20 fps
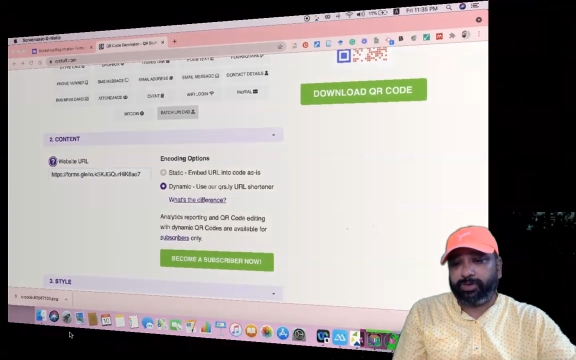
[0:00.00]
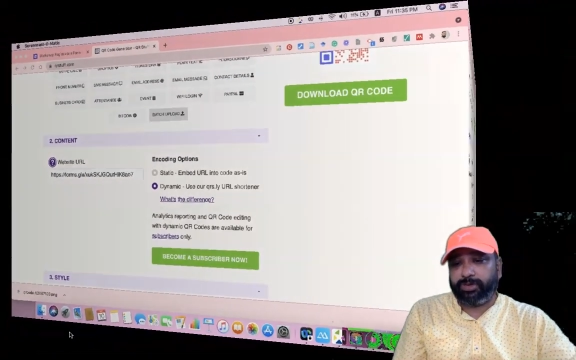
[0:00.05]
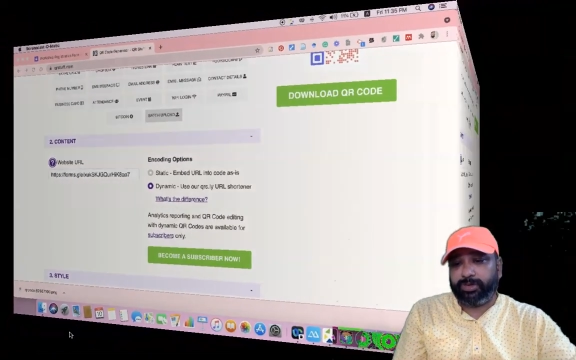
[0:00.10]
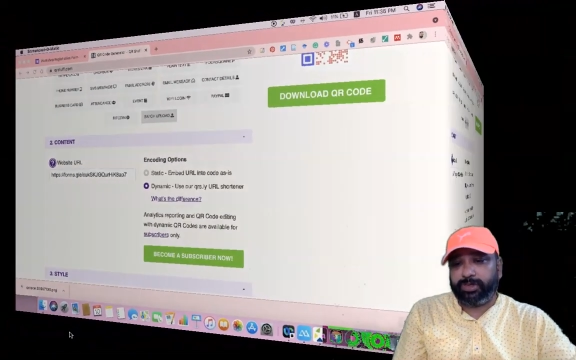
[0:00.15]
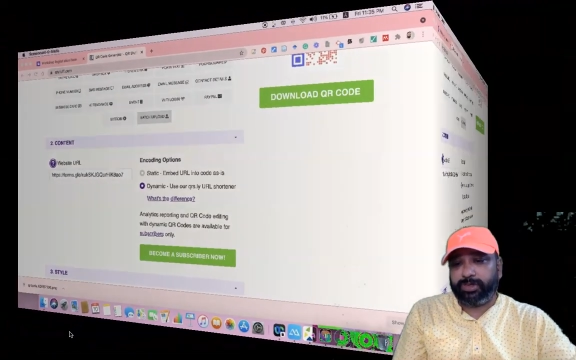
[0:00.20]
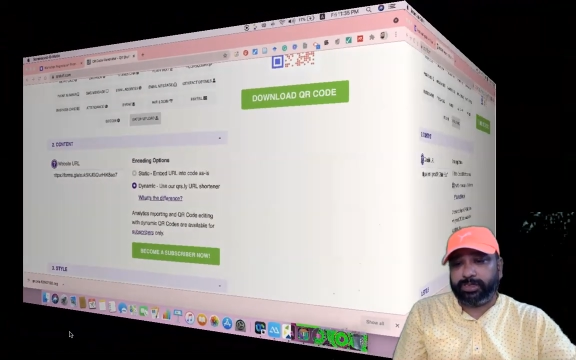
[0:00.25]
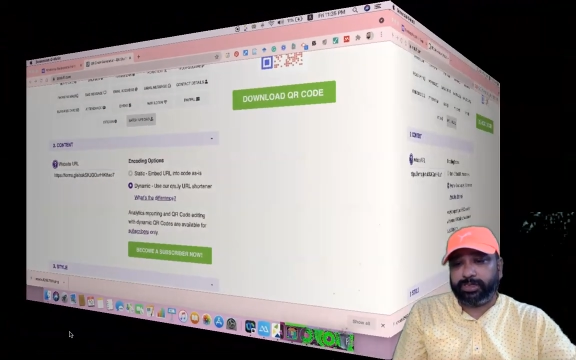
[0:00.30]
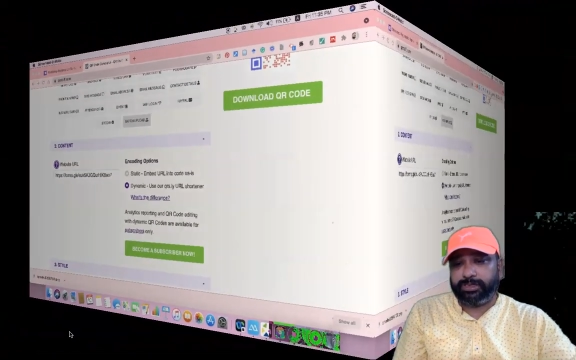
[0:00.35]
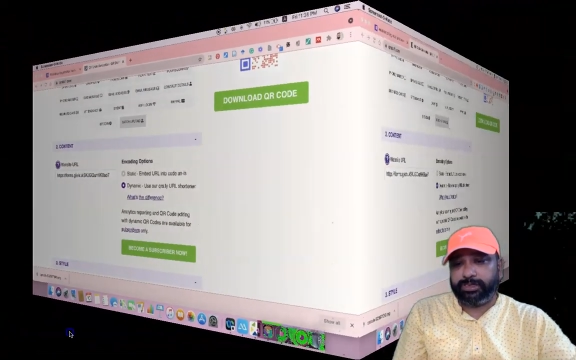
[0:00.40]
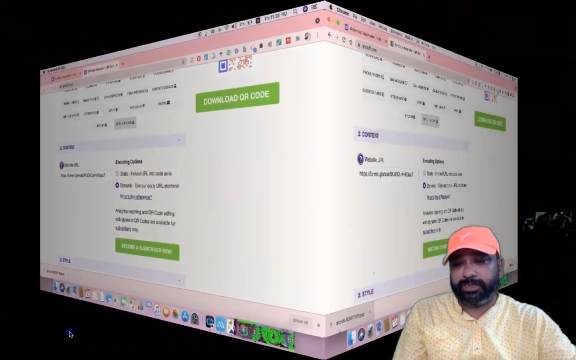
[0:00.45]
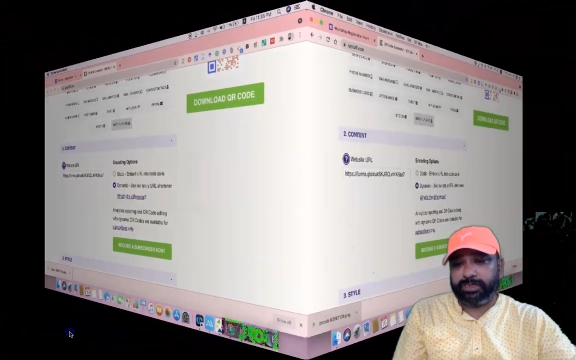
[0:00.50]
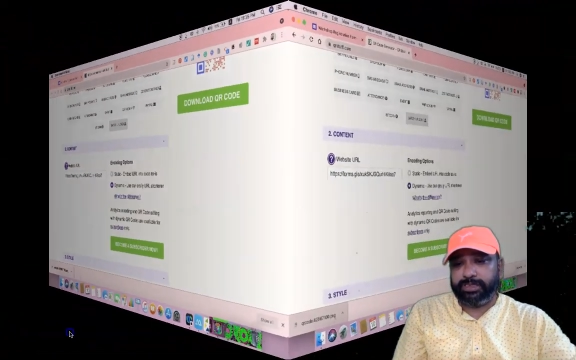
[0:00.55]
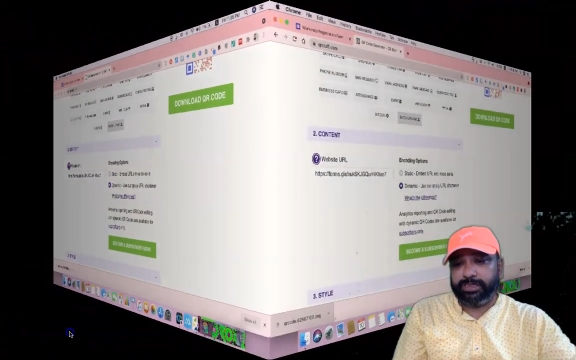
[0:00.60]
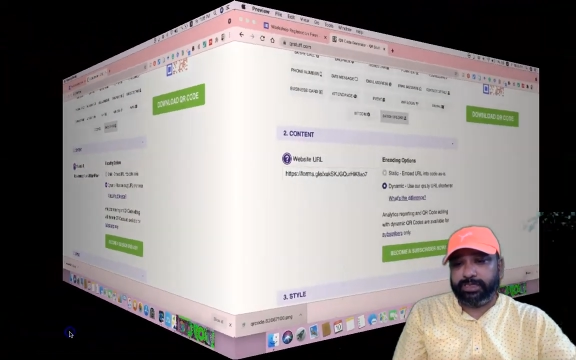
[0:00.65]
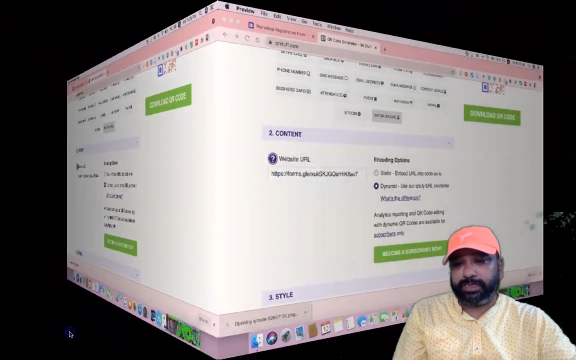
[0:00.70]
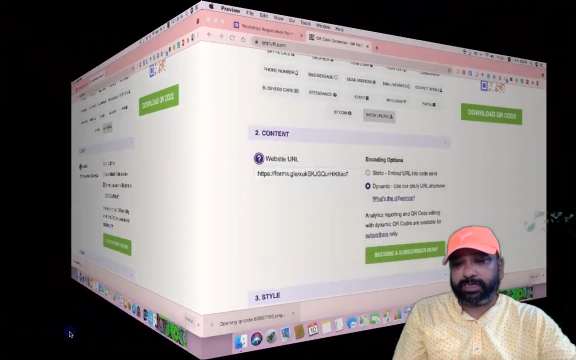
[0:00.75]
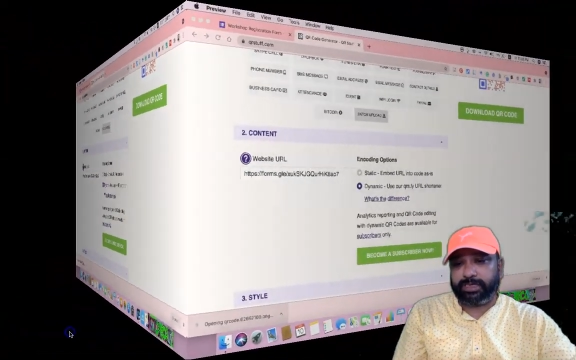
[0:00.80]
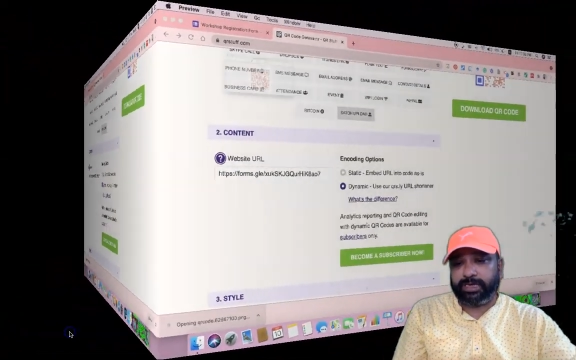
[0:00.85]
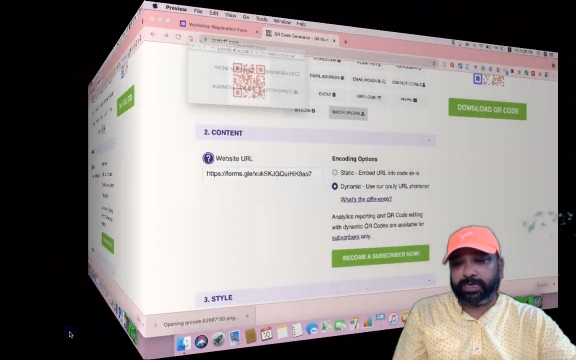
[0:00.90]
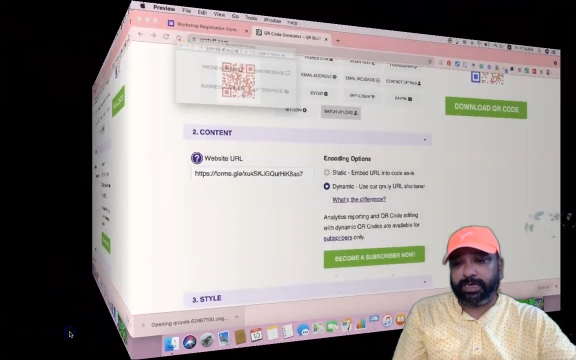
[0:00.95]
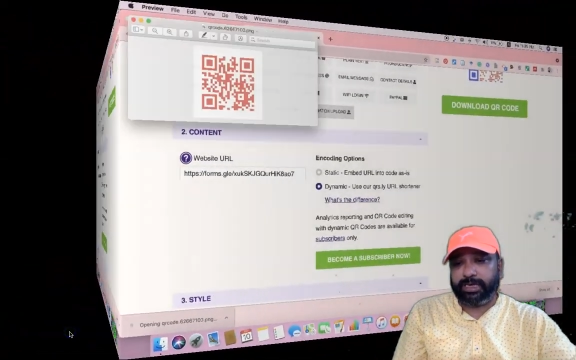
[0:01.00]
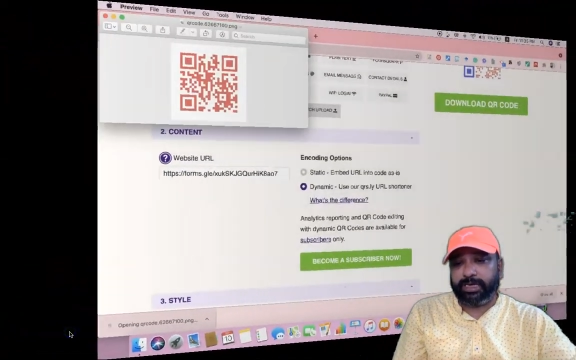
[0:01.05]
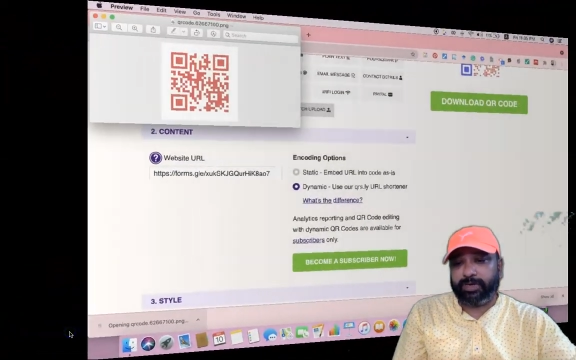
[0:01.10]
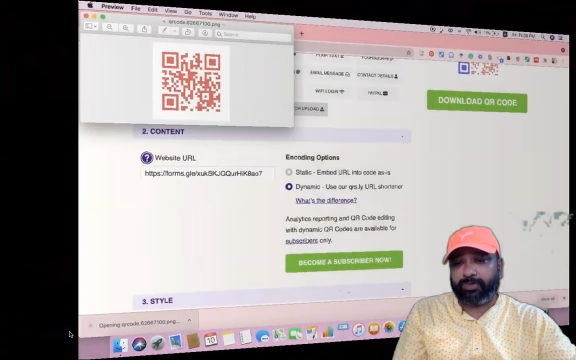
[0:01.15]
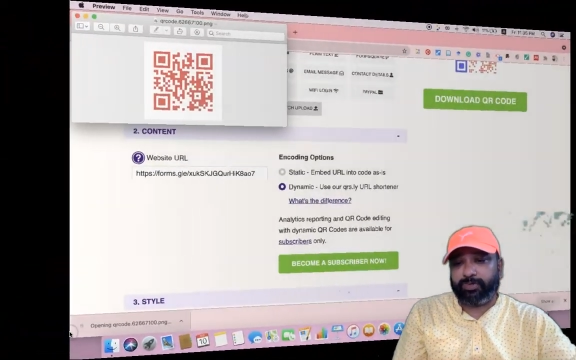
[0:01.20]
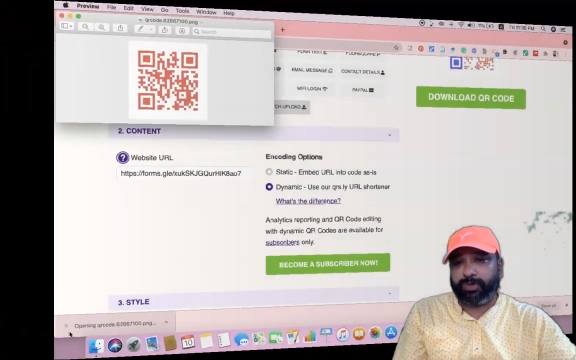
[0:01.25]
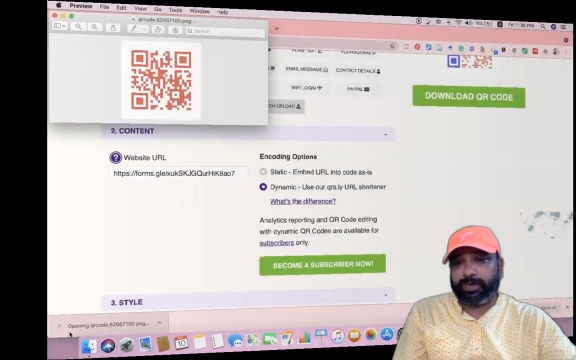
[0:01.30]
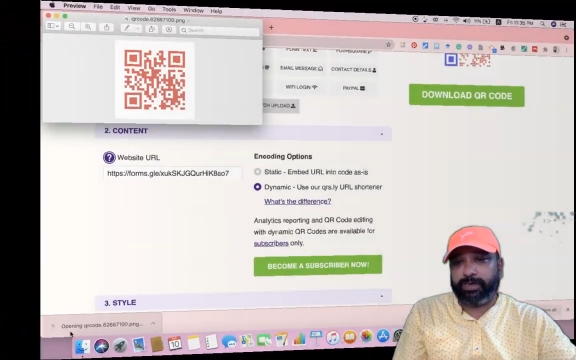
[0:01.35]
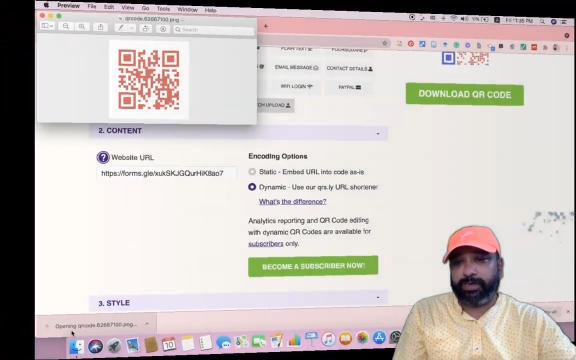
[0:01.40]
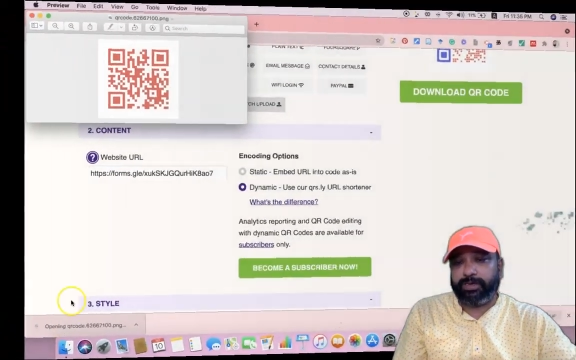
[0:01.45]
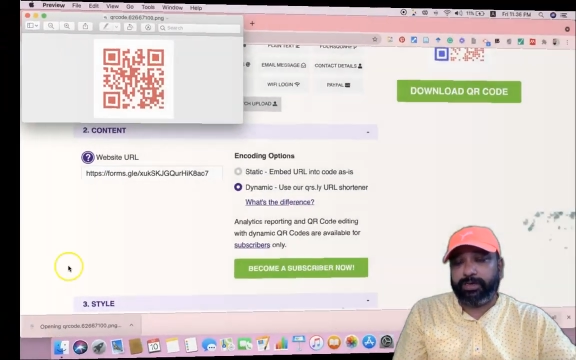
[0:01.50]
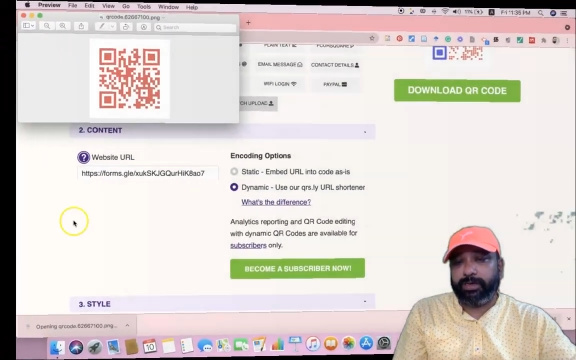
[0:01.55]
You can see that color one.